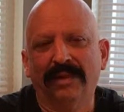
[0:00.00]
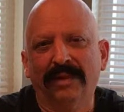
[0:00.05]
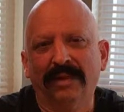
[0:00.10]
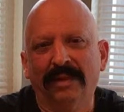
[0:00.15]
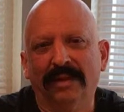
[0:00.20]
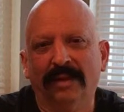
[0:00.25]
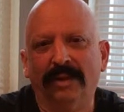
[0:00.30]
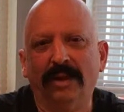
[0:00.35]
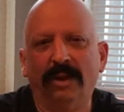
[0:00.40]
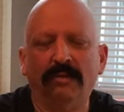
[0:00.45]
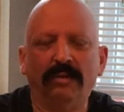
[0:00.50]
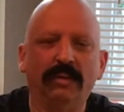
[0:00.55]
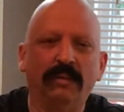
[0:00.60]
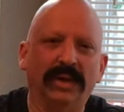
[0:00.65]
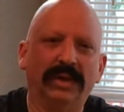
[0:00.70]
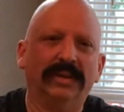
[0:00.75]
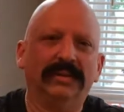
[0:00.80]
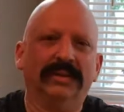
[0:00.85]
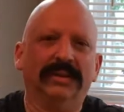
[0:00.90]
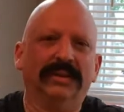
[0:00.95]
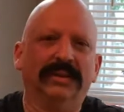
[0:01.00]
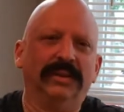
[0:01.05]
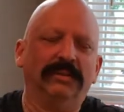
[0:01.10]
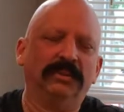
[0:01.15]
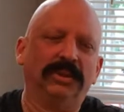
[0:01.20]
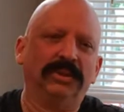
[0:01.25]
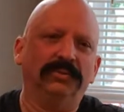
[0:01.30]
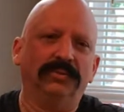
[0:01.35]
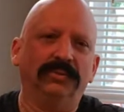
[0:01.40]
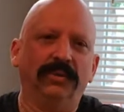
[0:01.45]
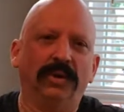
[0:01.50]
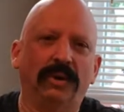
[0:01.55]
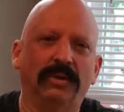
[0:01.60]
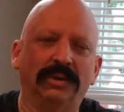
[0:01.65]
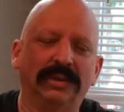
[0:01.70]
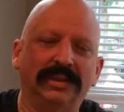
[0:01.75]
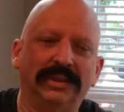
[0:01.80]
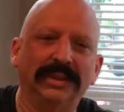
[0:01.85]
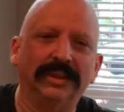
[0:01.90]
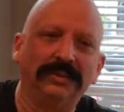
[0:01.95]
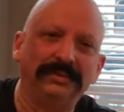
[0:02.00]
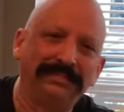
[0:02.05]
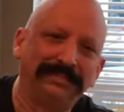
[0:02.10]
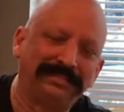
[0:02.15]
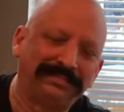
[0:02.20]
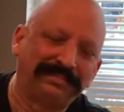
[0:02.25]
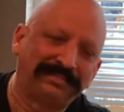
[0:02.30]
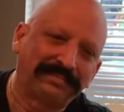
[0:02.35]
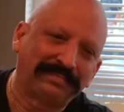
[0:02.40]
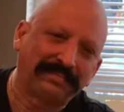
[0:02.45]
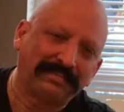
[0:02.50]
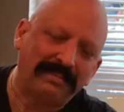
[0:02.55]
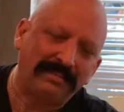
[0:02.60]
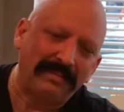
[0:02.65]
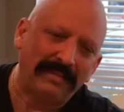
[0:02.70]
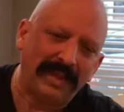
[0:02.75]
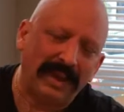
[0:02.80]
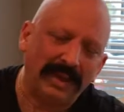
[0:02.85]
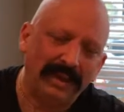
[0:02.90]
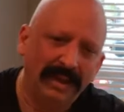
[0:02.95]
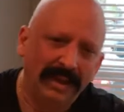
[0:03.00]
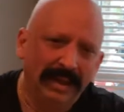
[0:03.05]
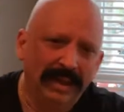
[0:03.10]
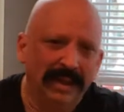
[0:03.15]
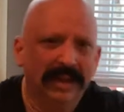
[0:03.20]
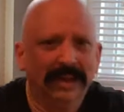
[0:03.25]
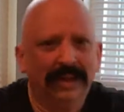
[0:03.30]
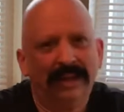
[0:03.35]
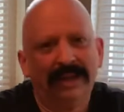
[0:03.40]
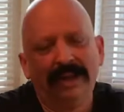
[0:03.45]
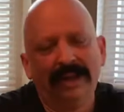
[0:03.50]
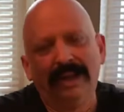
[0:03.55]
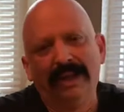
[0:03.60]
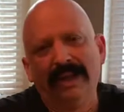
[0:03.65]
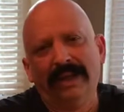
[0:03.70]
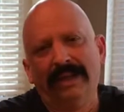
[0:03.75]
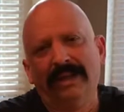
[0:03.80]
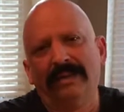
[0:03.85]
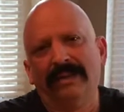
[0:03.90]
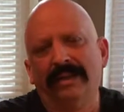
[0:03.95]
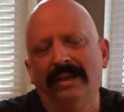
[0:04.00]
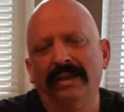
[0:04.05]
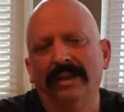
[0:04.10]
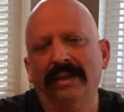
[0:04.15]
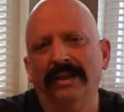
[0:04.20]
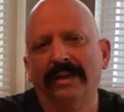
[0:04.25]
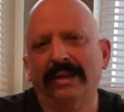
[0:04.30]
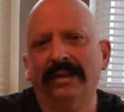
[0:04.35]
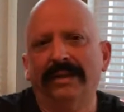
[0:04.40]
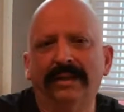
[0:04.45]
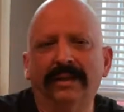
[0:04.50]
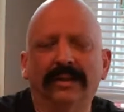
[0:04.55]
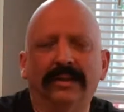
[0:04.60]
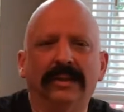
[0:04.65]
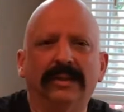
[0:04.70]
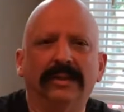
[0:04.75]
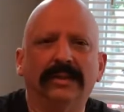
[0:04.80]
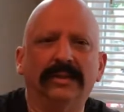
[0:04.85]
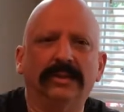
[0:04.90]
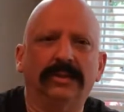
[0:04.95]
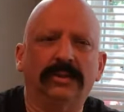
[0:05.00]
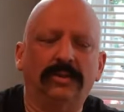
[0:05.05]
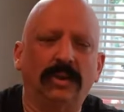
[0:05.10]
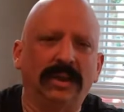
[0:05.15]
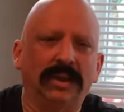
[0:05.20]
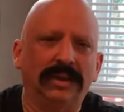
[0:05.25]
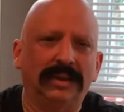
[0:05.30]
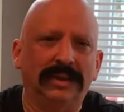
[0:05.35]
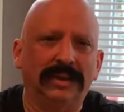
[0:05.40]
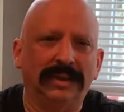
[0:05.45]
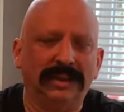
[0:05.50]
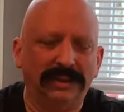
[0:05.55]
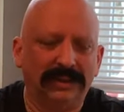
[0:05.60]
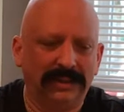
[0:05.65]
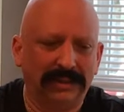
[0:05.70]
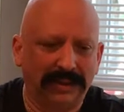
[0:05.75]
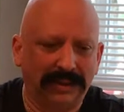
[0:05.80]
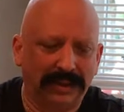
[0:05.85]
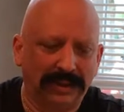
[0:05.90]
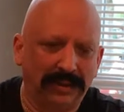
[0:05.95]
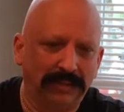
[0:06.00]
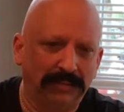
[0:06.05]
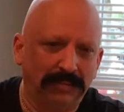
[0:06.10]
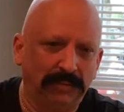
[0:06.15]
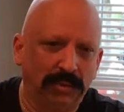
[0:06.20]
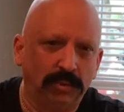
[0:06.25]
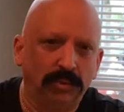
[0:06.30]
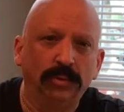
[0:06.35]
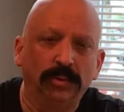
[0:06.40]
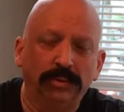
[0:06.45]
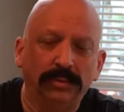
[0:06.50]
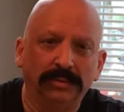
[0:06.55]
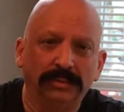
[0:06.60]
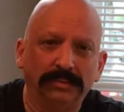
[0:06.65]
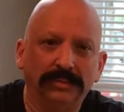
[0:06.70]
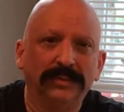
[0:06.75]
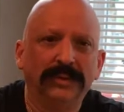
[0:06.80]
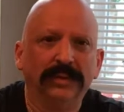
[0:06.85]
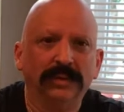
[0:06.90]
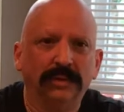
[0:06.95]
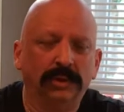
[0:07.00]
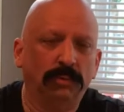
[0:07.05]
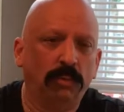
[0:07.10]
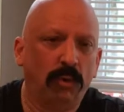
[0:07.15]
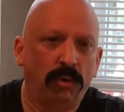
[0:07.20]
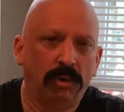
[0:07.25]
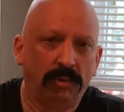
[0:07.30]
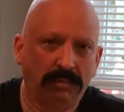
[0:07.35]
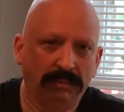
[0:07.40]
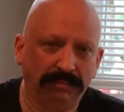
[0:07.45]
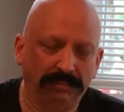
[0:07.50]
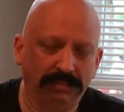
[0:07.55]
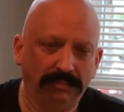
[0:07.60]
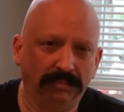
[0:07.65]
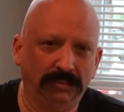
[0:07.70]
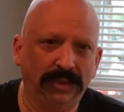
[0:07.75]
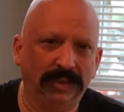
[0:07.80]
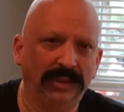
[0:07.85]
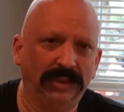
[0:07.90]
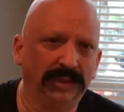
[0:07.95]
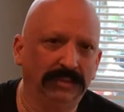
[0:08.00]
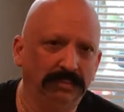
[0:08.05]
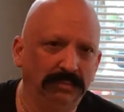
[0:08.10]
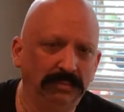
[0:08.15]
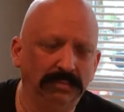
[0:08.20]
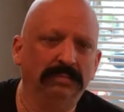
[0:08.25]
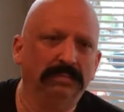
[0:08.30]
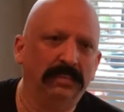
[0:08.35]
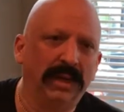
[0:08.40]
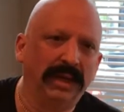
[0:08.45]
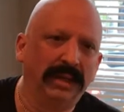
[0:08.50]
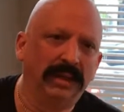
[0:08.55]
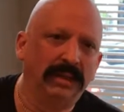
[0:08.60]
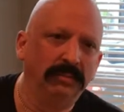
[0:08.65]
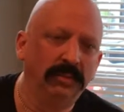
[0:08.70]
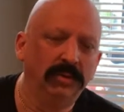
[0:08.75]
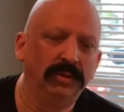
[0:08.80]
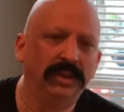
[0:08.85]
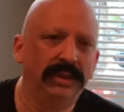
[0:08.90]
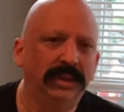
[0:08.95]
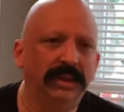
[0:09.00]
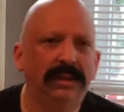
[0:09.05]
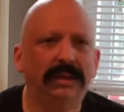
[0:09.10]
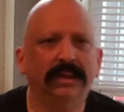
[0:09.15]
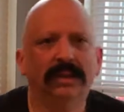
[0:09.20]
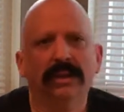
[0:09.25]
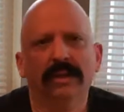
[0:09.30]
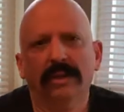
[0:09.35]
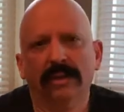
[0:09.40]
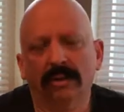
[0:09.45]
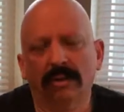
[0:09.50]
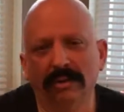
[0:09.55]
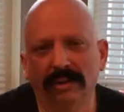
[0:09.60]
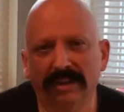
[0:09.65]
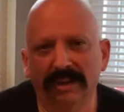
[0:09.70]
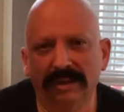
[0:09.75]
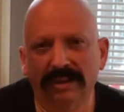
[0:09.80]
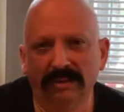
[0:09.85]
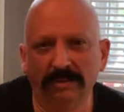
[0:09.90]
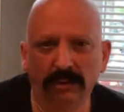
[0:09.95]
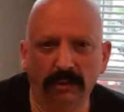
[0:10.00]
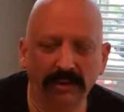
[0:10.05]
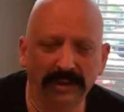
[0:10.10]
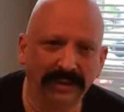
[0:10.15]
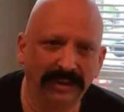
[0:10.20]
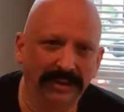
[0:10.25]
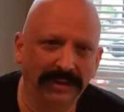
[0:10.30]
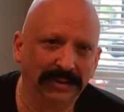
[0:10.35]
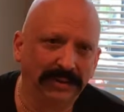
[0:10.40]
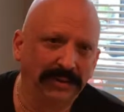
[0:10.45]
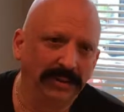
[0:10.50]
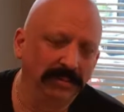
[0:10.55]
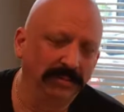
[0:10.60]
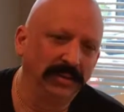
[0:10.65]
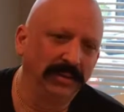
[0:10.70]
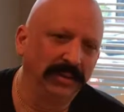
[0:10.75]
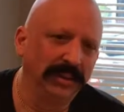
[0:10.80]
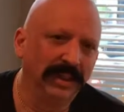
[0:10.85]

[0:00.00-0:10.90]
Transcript: Hello everyone, I'm Sifu Lawrence Hill, and I started this school, small, within my community, called Systems Within Systems.